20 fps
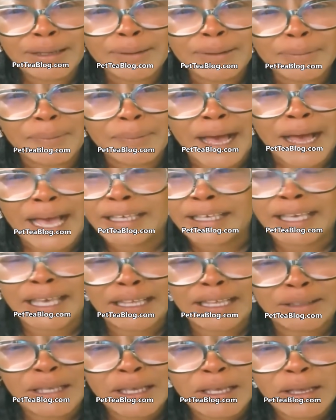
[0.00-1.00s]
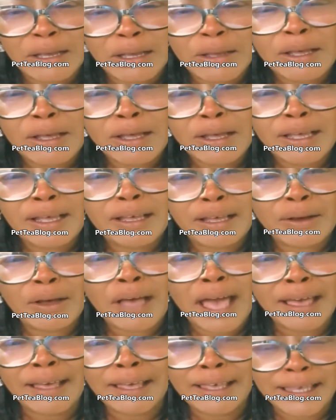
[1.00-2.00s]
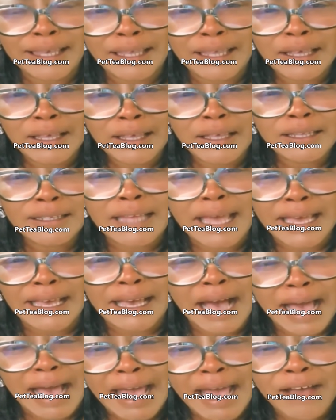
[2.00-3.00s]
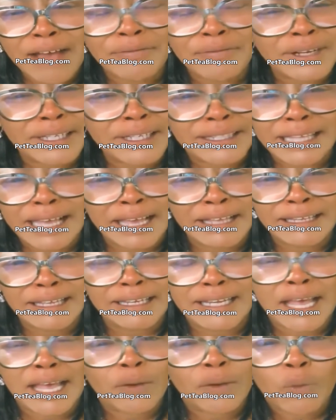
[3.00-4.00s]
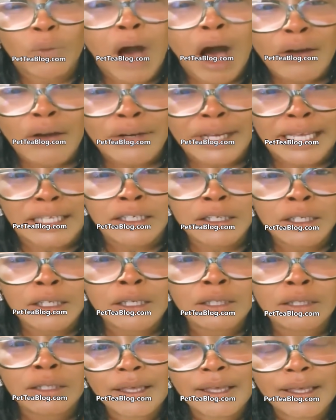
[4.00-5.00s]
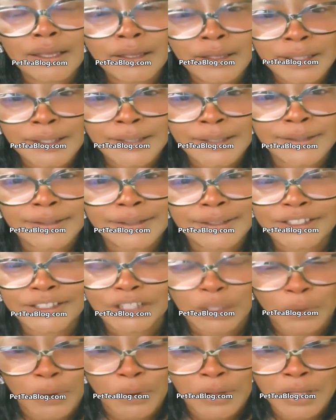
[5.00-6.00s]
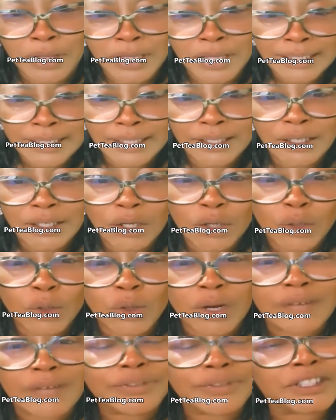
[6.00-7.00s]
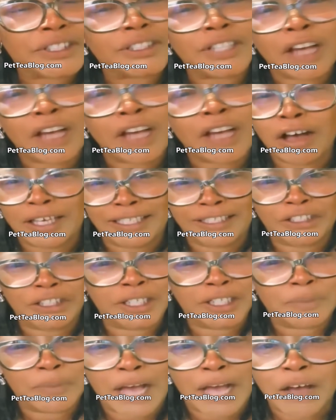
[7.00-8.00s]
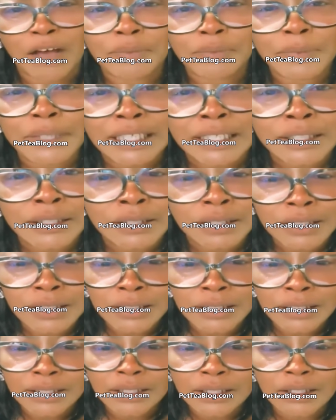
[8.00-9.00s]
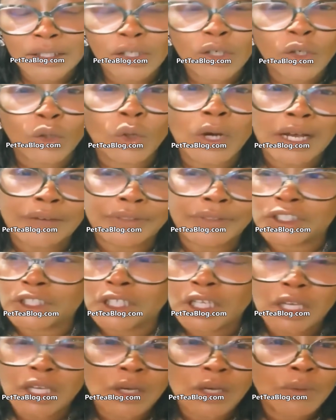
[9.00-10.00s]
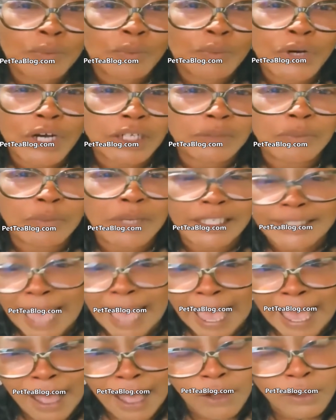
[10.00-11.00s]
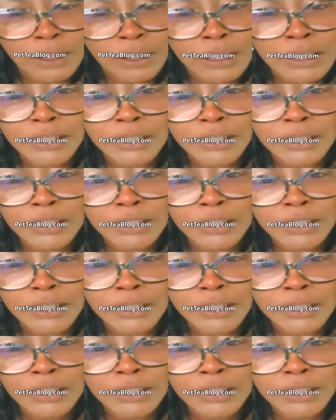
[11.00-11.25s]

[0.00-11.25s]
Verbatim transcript: My kids, they got everything that they wanted. So, whoever's talking shit about me, whoever's putting me down,